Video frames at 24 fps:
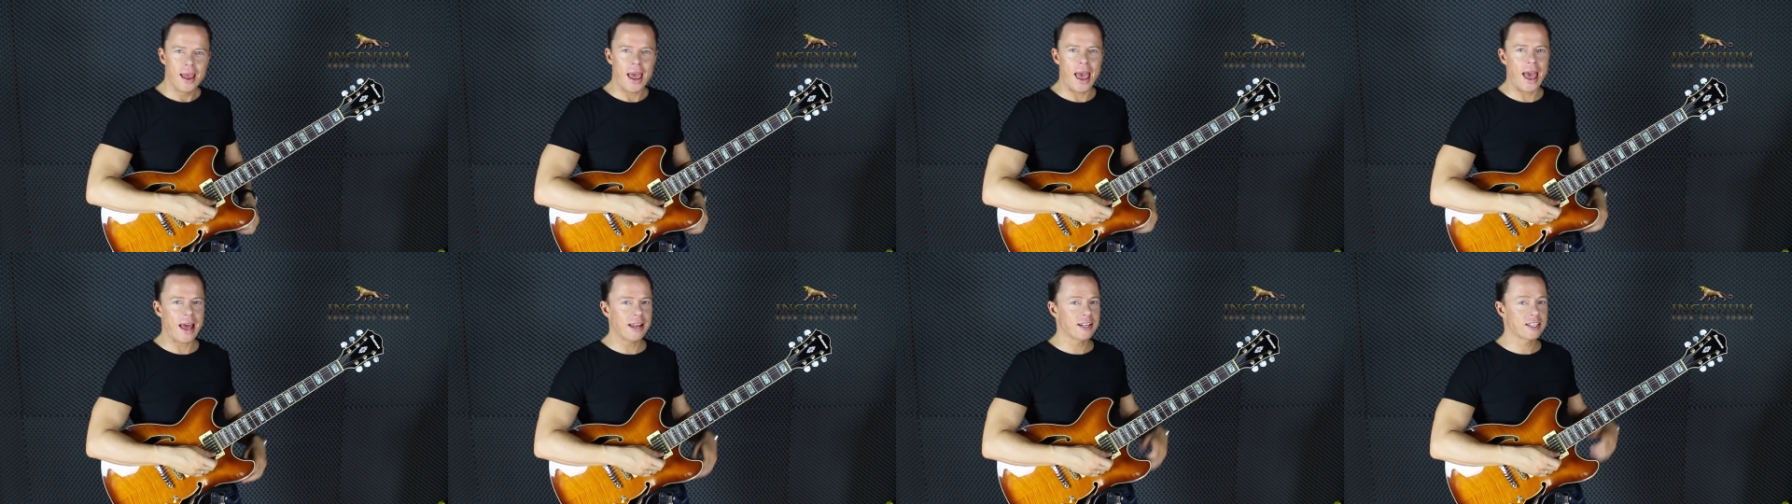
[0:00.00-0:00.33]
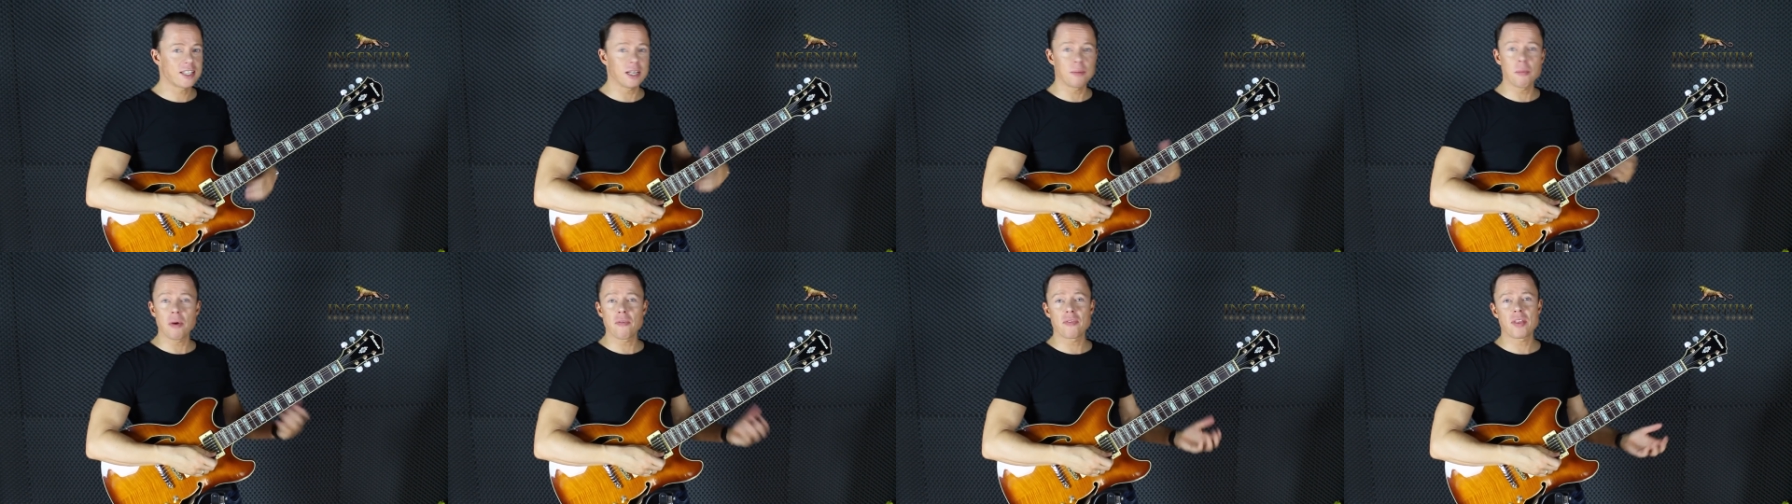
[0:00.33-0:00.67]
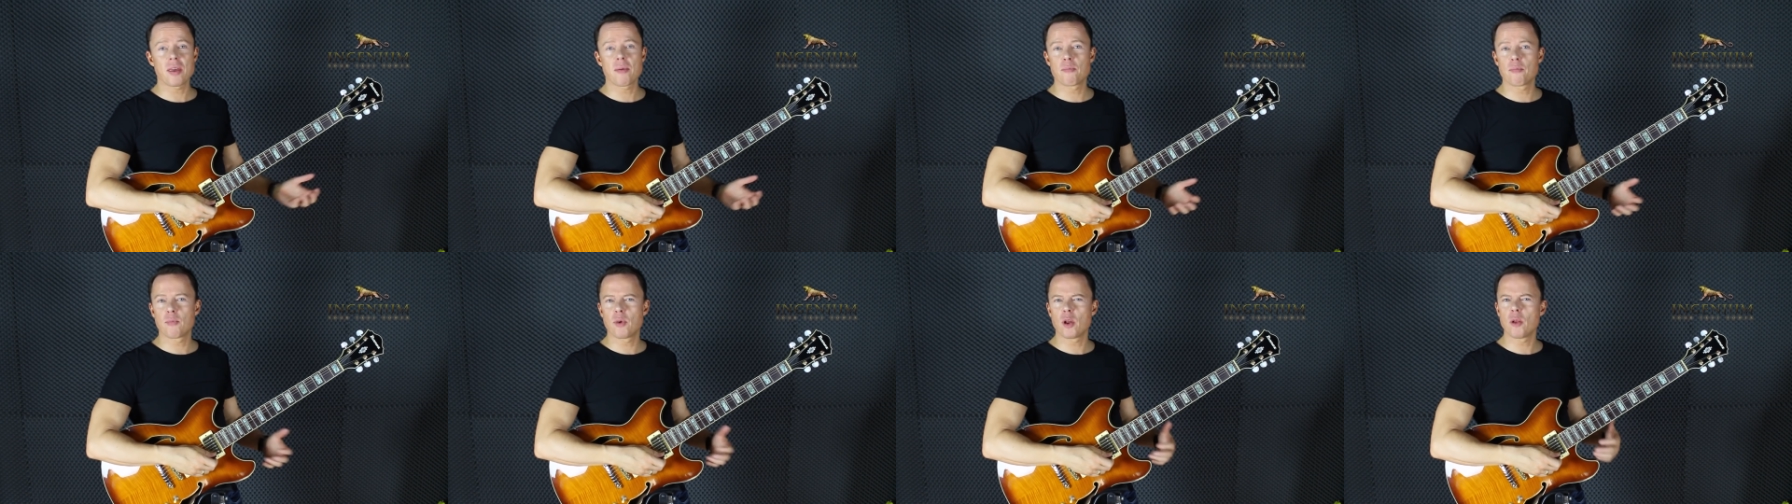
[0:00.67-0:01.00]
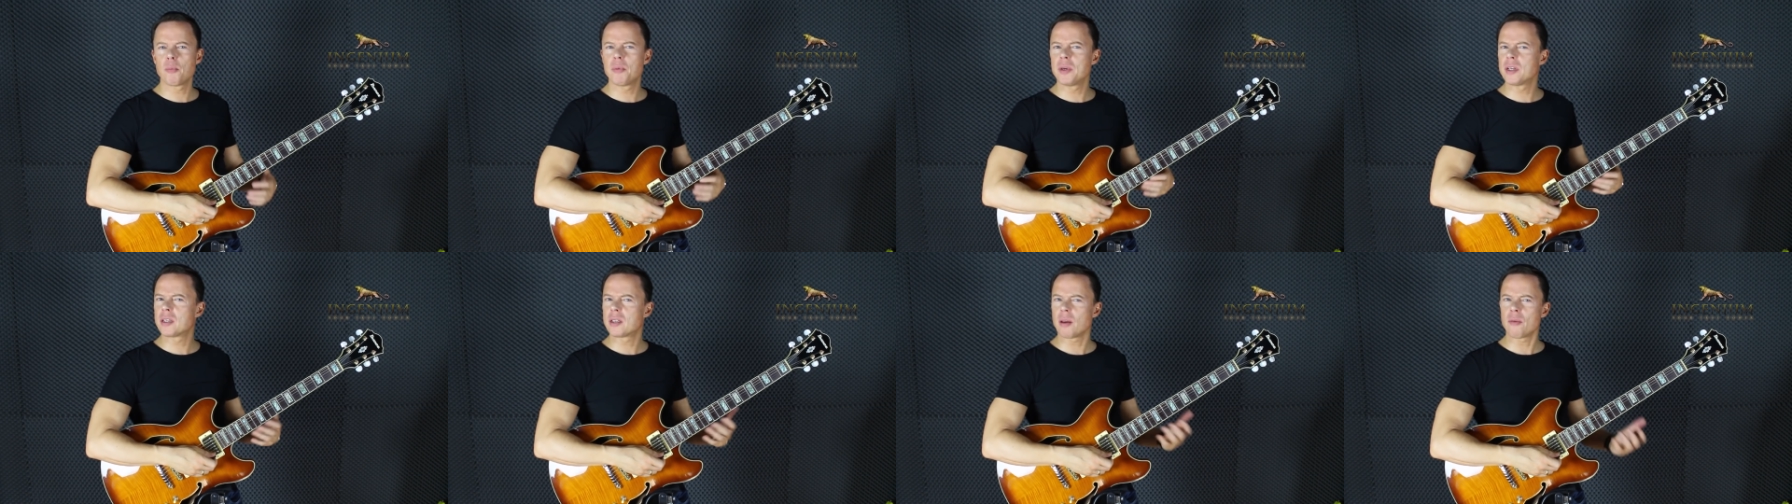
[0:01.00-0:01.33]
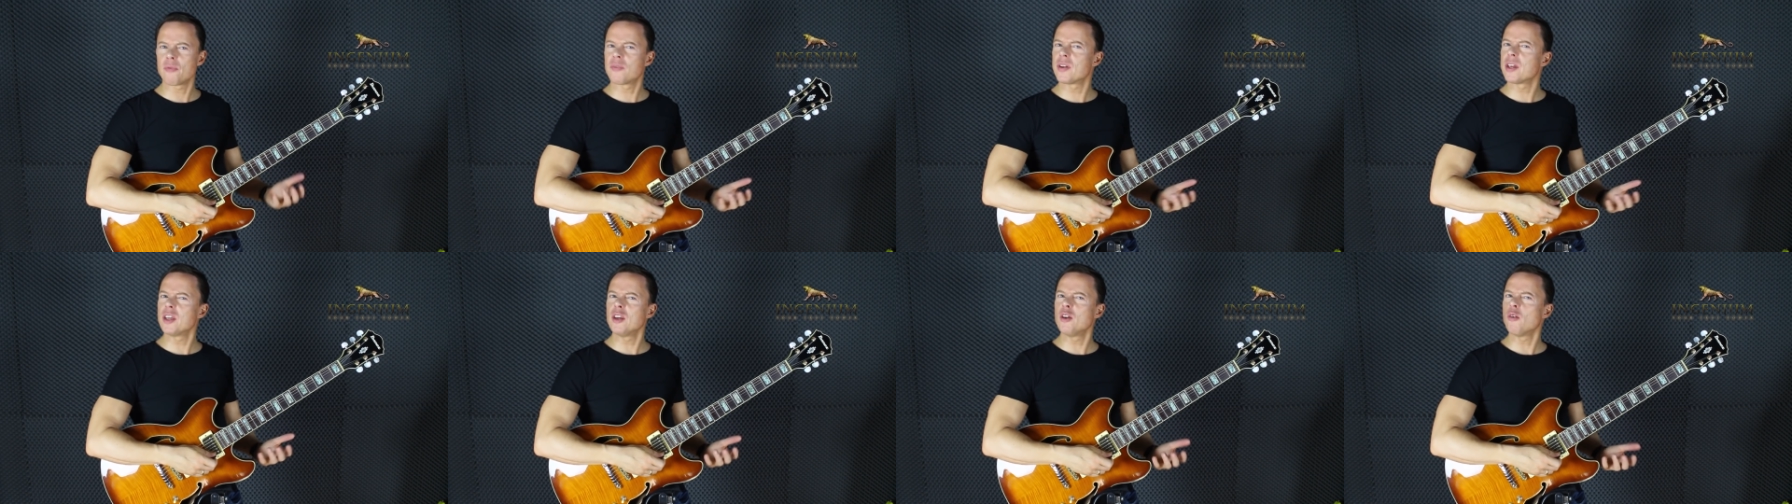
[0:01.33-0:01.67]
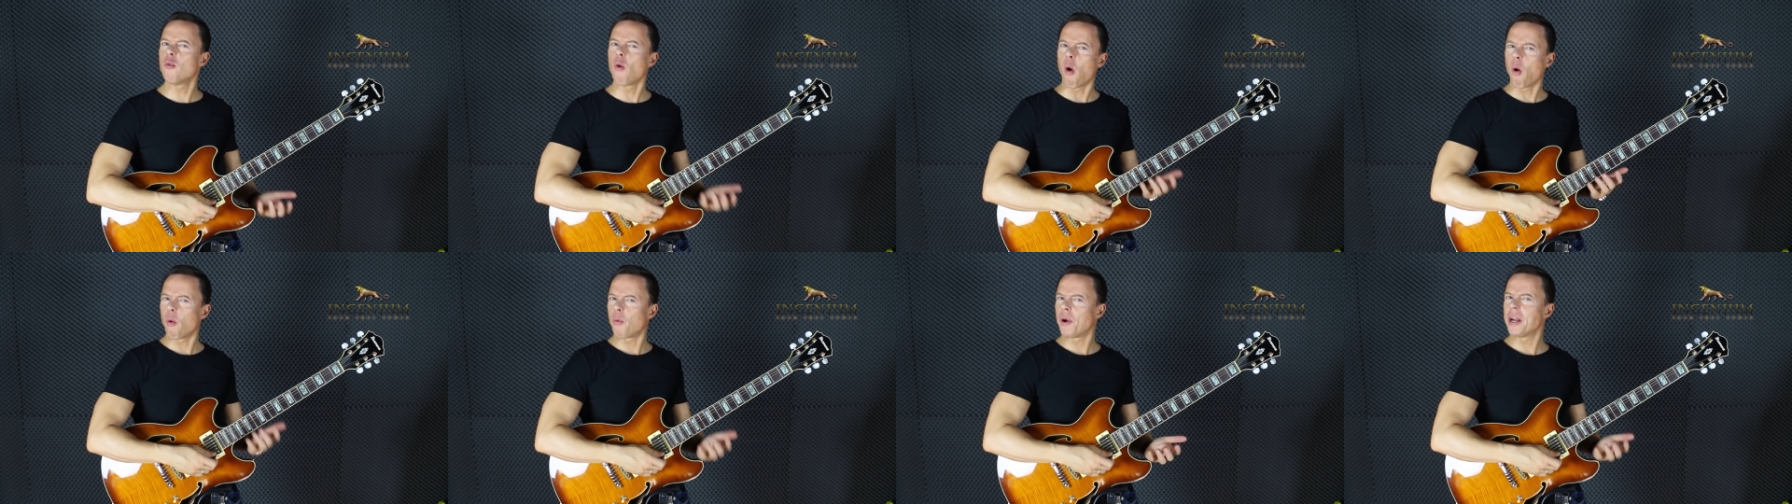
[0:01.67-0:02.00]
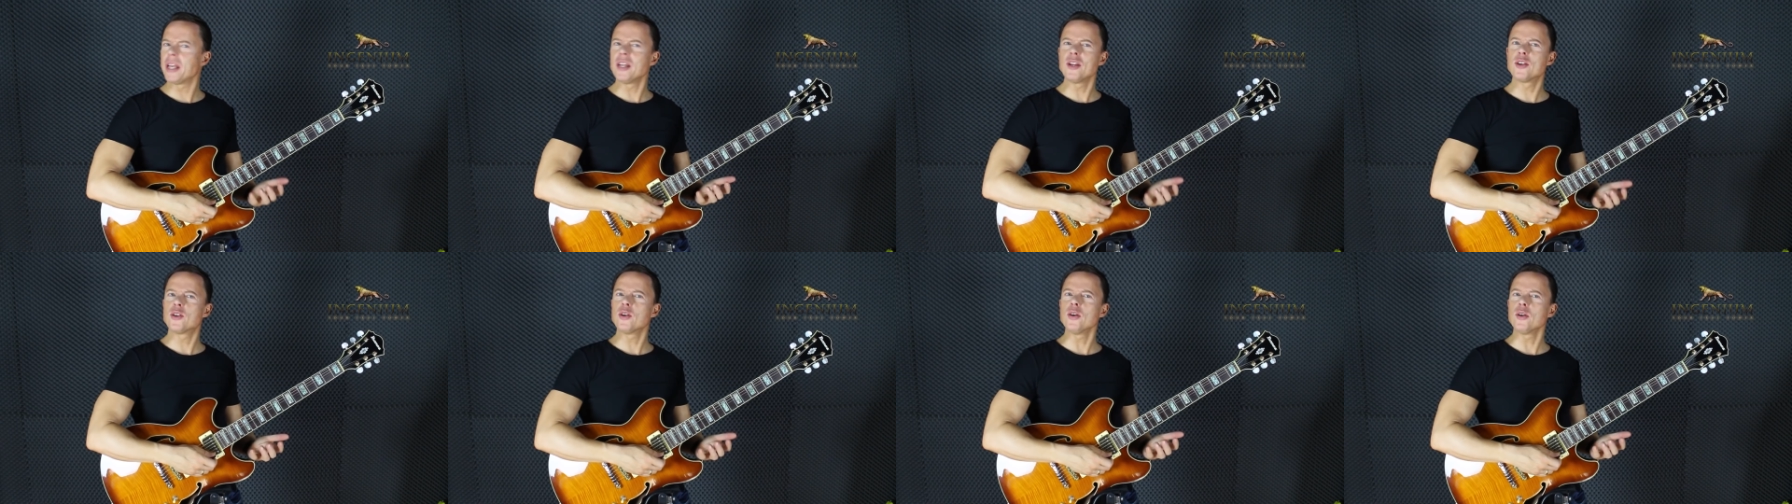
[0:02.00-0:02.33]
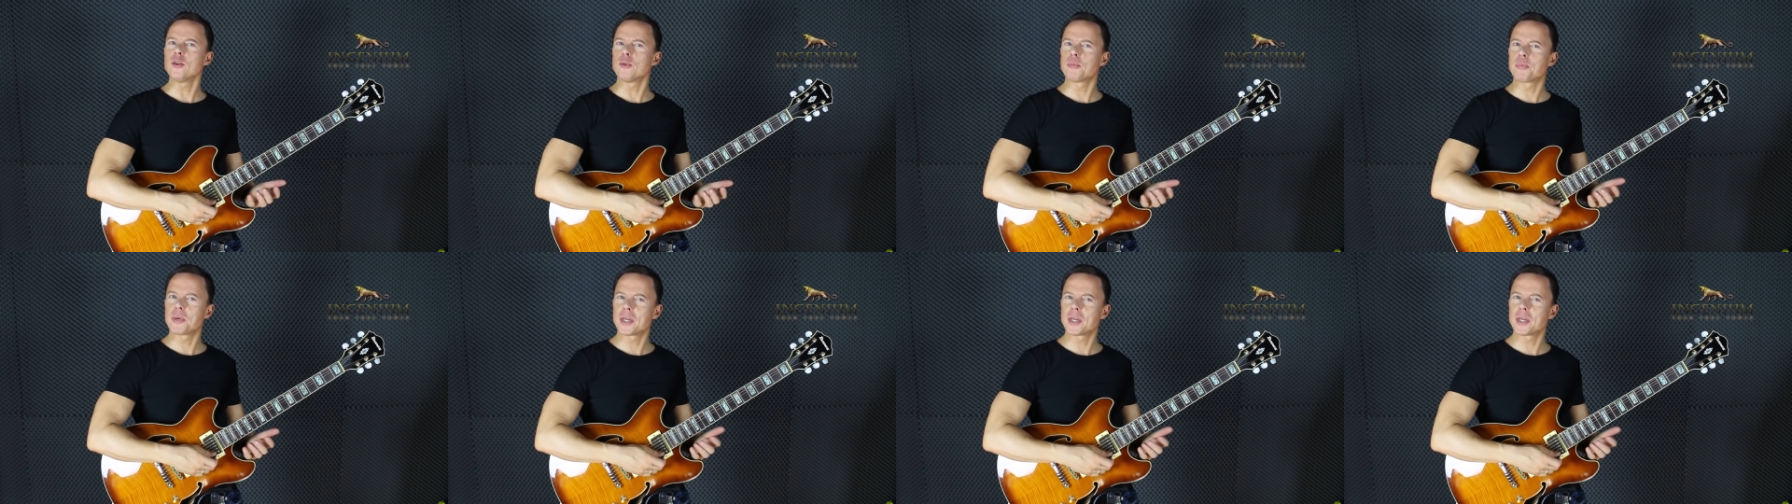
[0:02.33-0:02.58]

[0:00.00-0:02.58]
And some of them will be something you already do,